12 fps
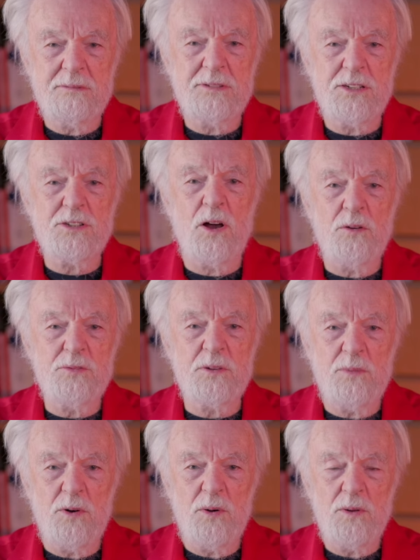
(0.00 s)
dissolve
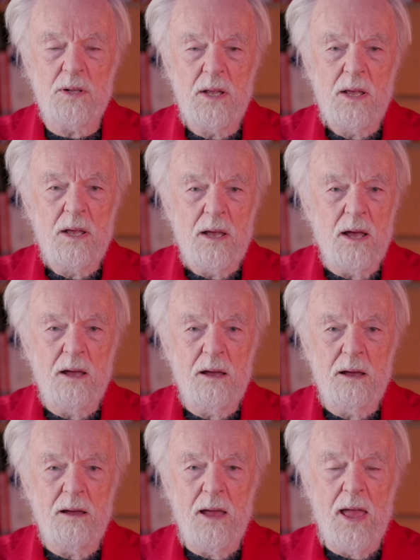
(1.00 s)
them all,
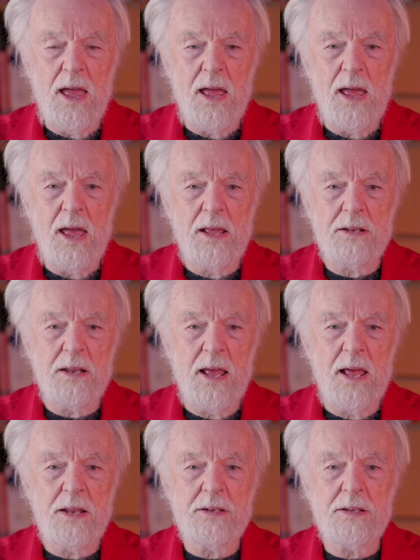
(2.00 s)
then
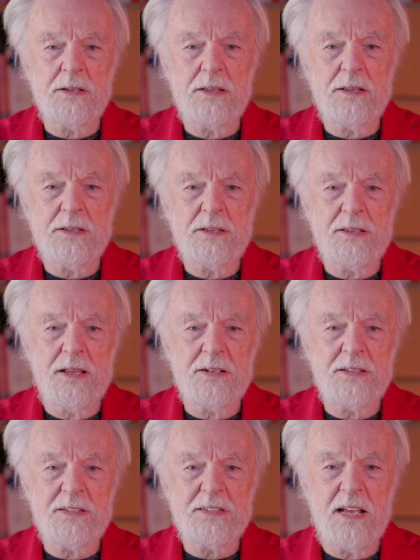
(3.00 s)

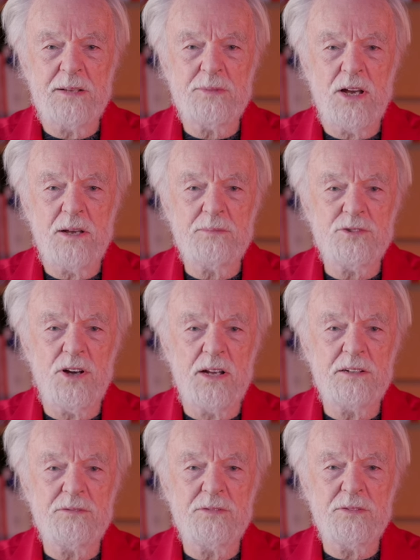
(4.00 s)
at the same time try
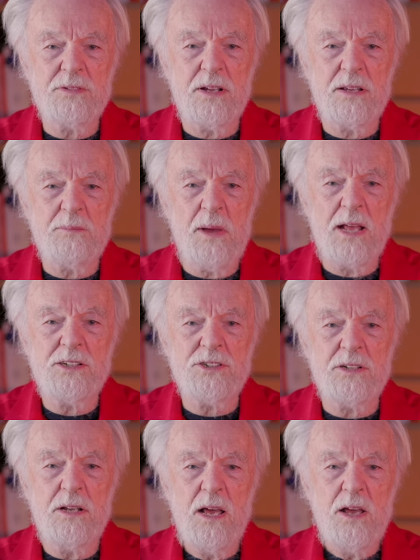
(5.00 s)
to
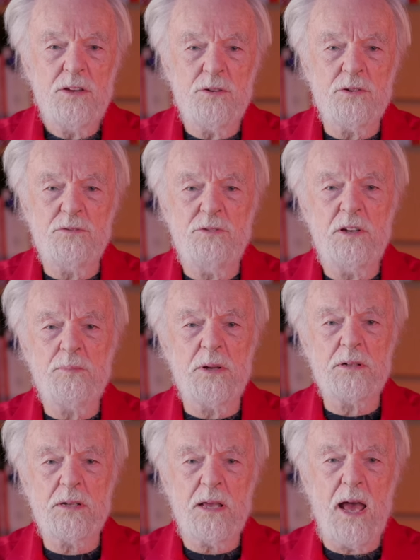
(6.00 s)
imagine you can
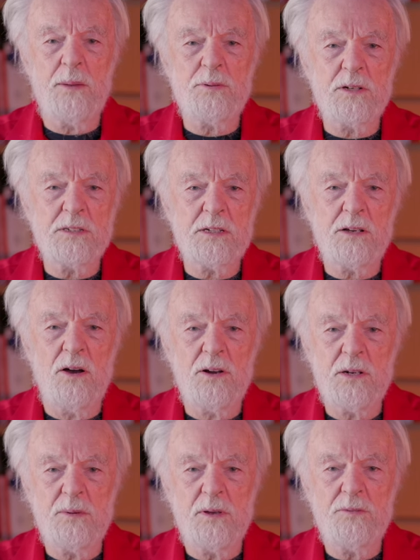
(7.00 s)
rebuild a capitalist
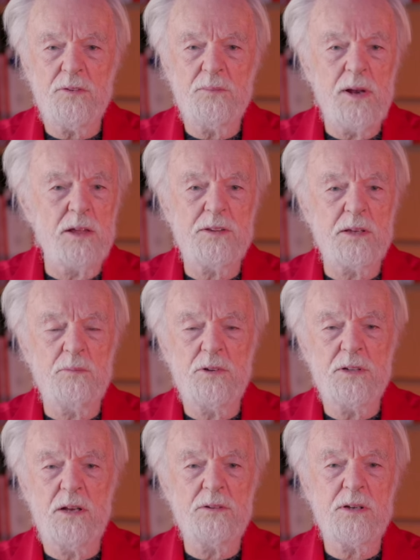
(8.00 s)
economy from nothing with
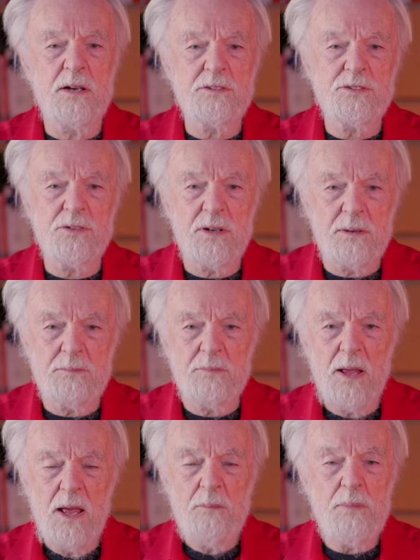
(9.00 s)
no cultural
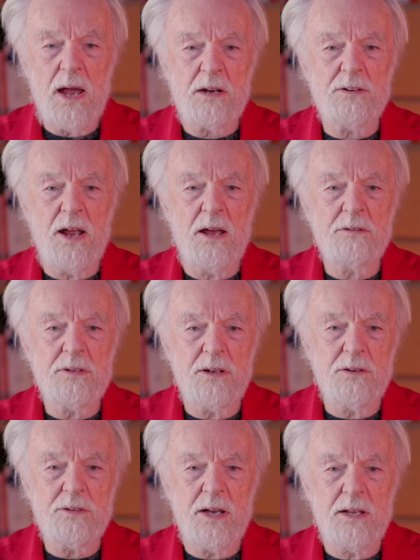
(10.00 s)
background,
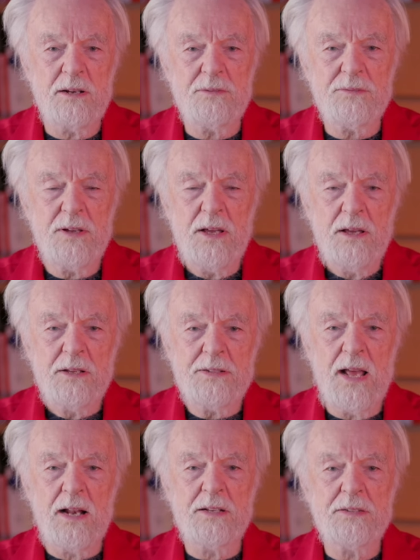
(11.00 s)
no kind of
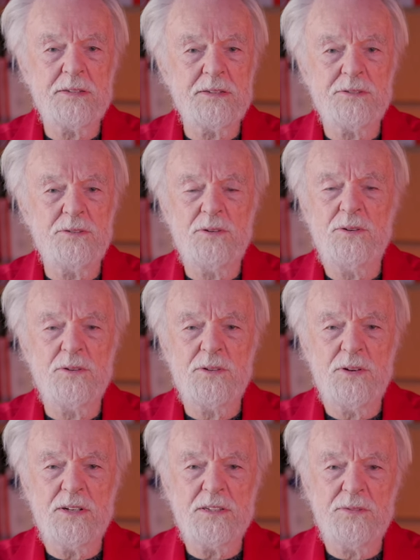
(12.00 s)
talent and all the
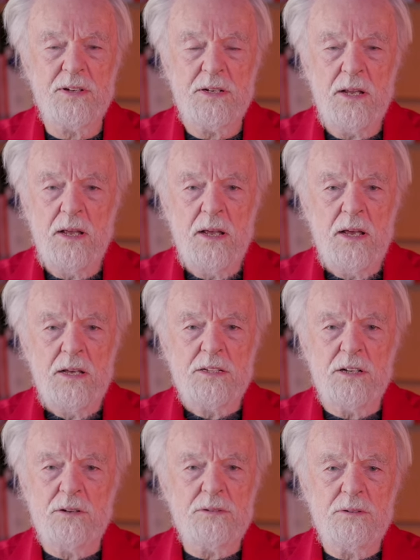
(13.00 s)
rest of it.
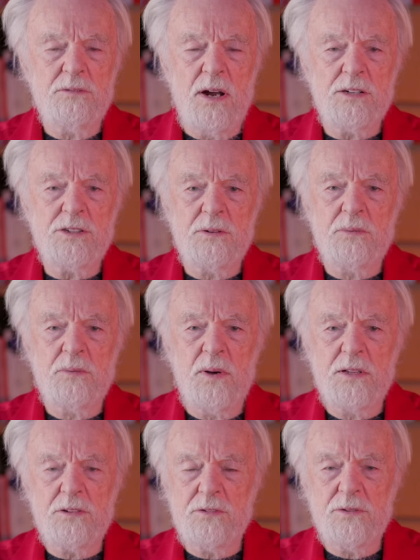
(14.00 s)
So Russia
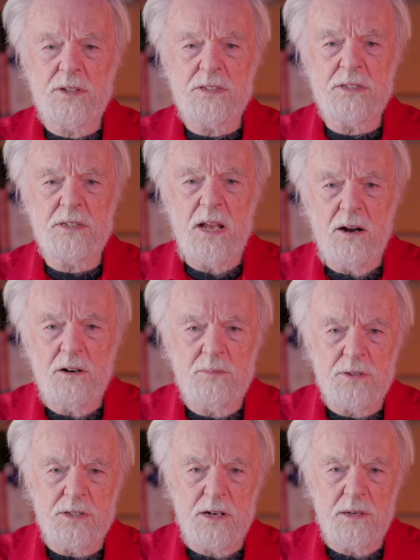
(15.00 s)
went through this
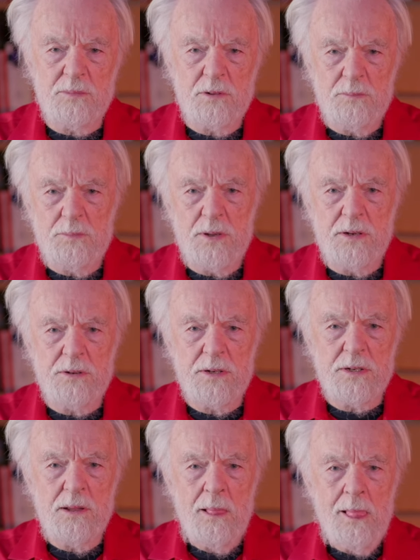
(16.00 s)
terrible, terrible
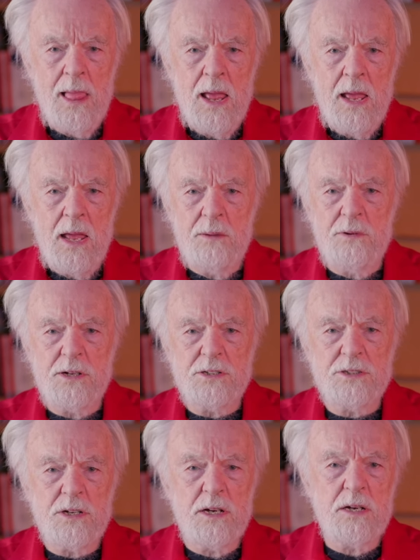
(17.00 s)
period in
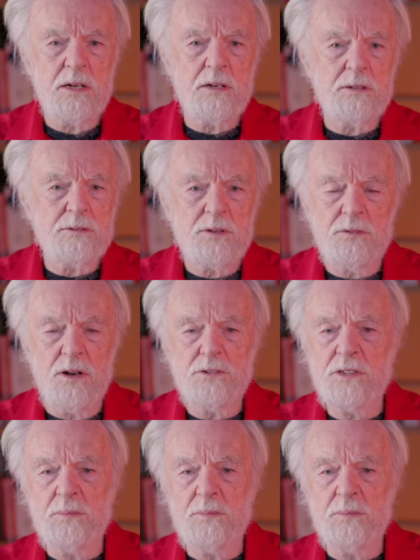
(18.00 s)
which gross